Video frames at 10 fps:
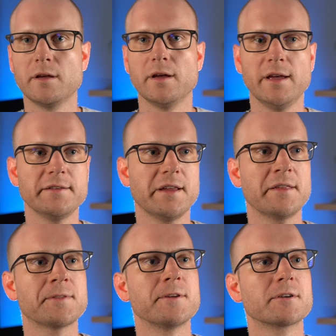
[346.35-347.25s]
and
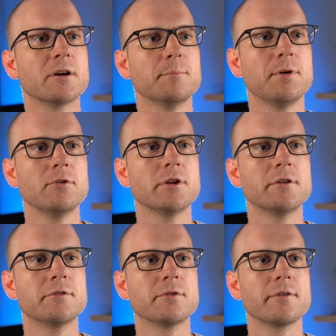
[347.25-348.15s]
add the
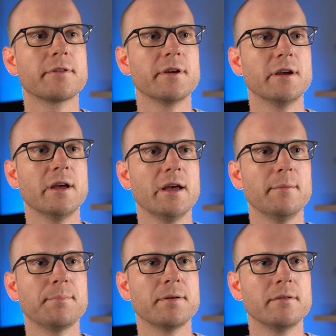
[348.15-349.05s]
component to the app
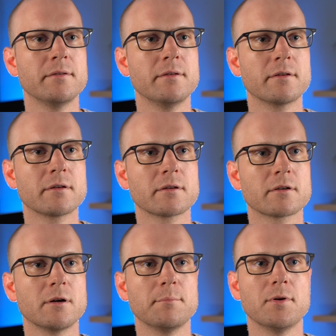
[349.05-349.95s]

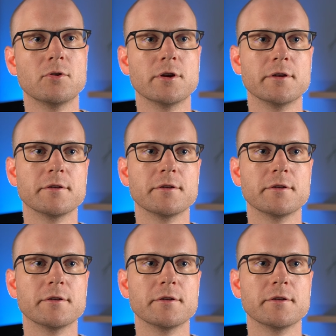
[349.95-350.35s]
component.